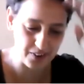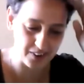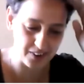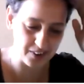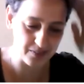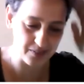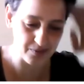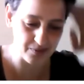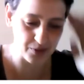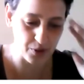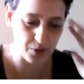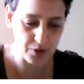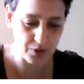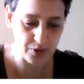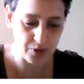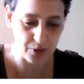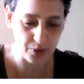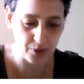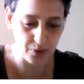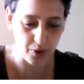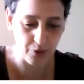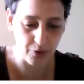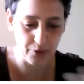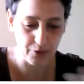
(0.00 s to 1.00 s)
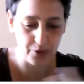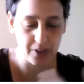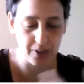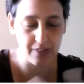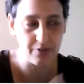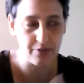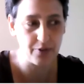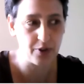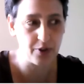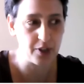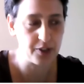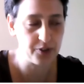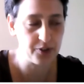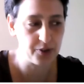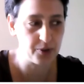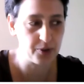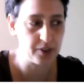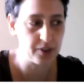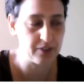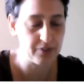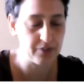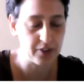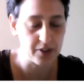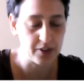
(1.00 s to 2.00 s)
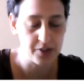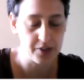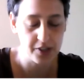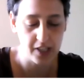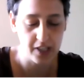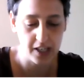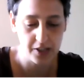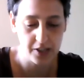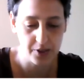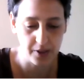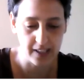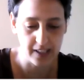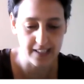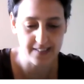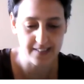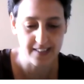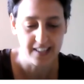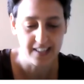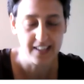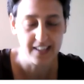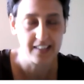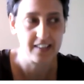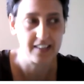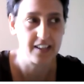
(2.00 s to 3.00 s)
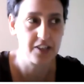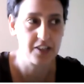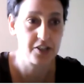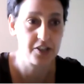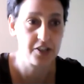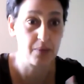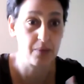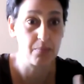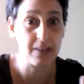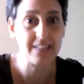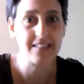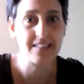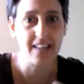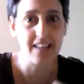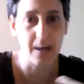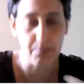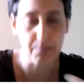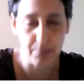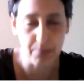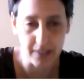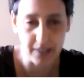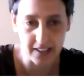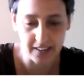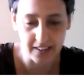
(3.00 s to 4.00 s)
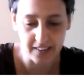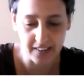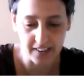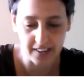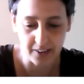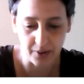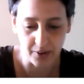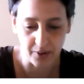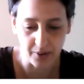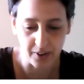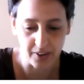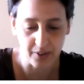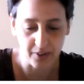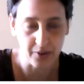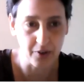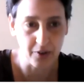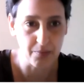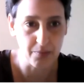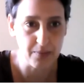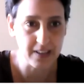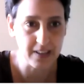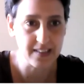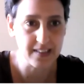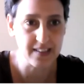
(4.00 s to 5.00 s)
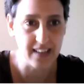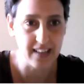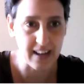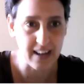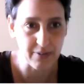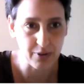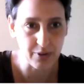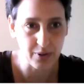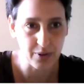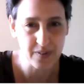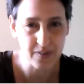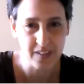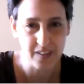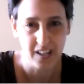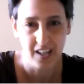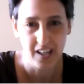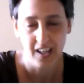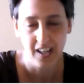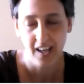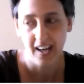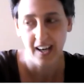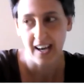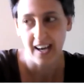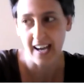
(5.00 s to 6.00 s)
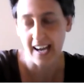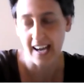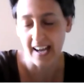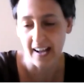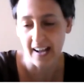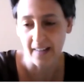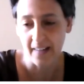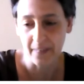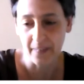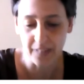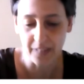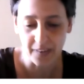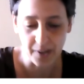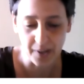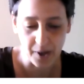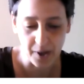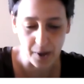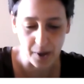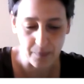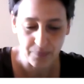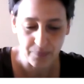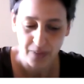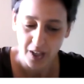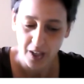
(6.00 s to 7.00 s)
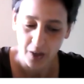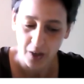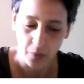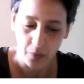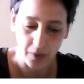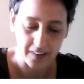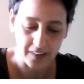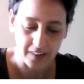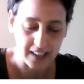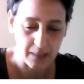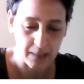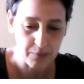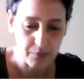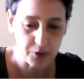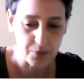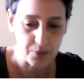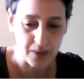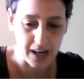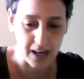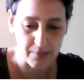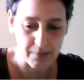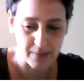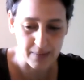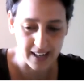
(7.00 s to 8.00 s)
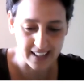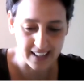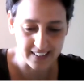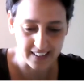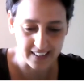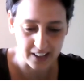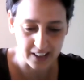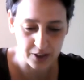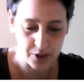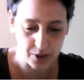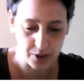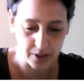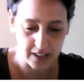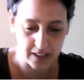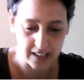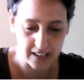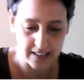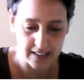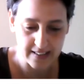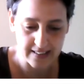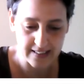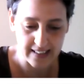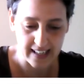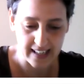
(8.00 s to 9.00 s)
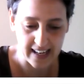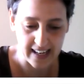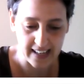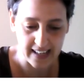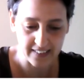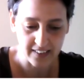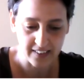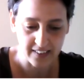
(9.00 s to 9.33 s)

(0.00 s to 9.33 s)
also often refer to differentiation as teaching mixed ability or mixed levels. And what came to my mind actually is that